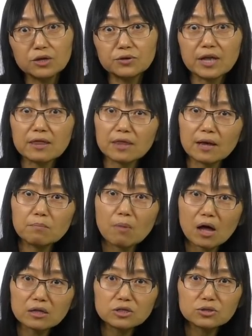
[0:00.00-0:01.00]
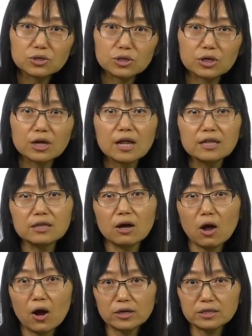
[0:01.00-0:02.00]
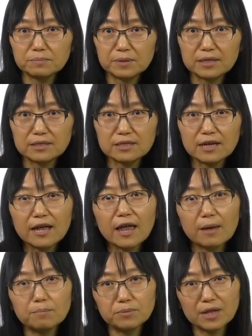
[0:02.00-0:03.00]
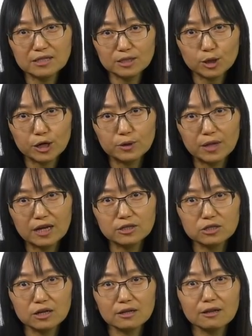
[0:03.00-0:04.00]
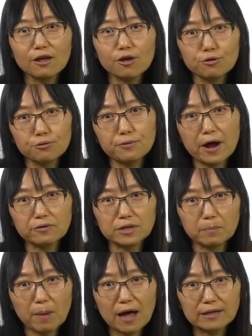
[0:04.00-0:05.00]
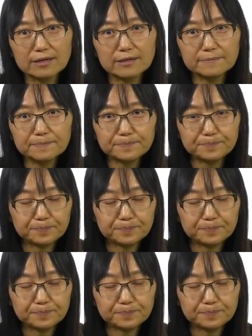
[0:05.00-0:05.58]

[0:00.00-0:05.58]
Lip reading: You can then monitor the heartbeat and blood circulation throughout the body.